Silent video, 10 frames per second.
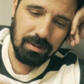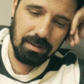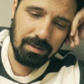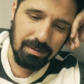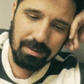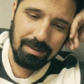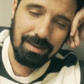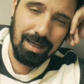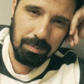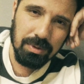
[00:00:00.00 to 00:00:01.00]
on
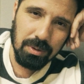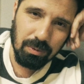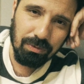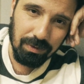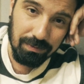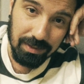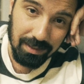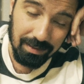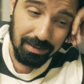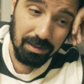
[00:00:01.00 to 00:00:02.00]
episode
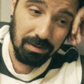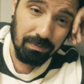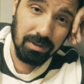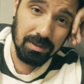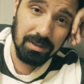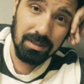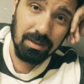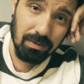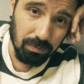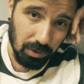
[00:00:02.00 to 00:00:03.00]
50 of this
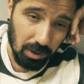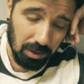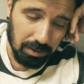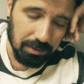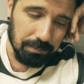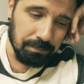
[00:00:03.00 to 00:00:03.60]
vlog,